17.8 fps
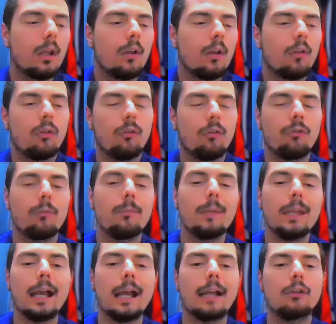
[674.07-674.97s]
So for
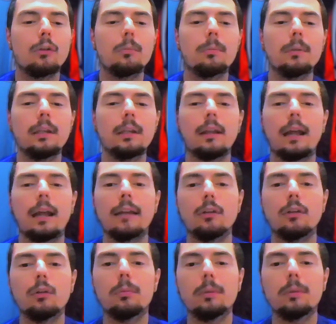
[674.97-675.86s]
me, I do
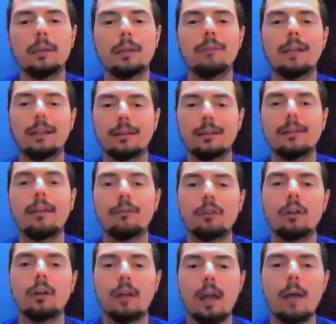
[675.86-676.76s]
believe that the
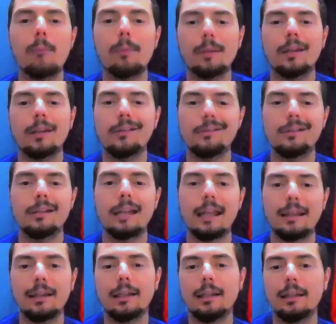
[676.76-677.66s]
level of competition
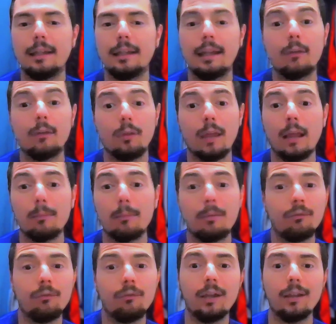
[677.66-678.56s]
that Lani Daniels has
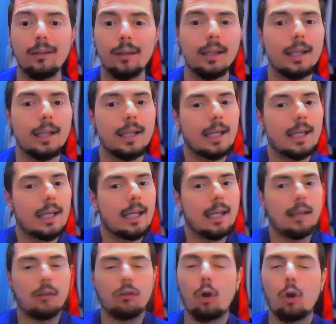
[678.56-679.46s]
been facing
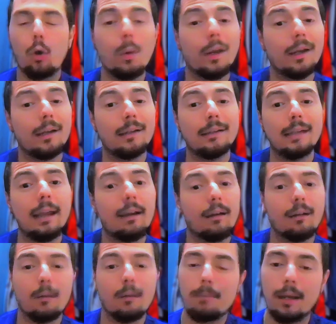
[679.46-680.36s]
is nowhere near
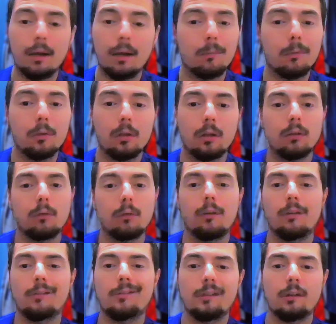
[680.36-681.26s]
comparable to
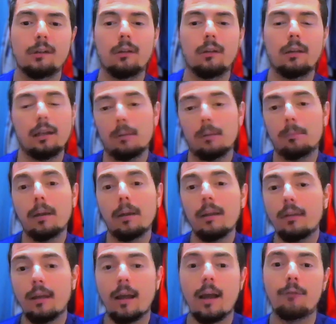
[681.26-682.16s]
Claressa Shields. And in the
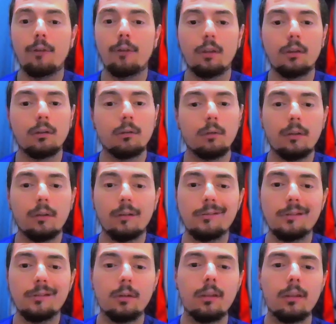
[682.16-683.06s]
press conference, Claressa
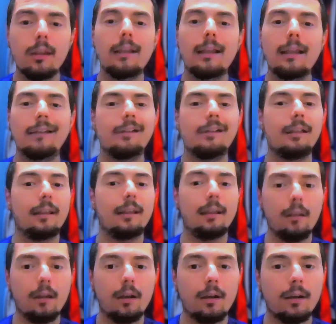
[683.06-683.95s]
Shields said that. She
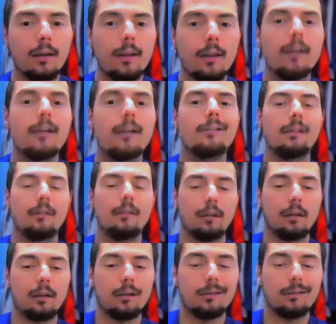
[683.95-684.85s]
said, "Look, she's
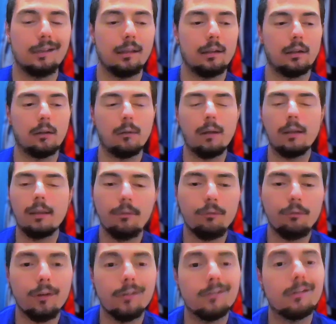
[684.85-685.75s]
an
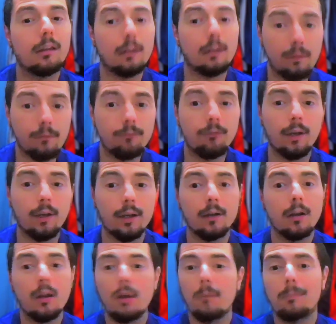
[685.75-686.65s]
aggressive fighter, she's a good
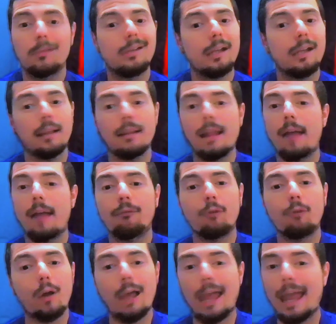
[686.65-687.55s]
fighter, but she has not
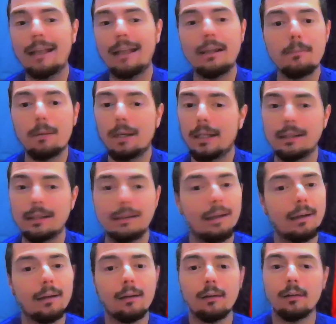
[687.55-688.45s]
fought anybody
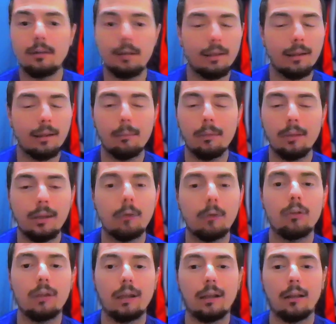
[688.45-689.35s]
near the same
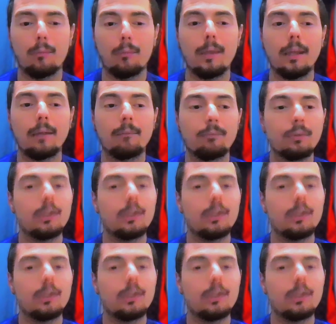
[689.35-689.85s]
skill set as me."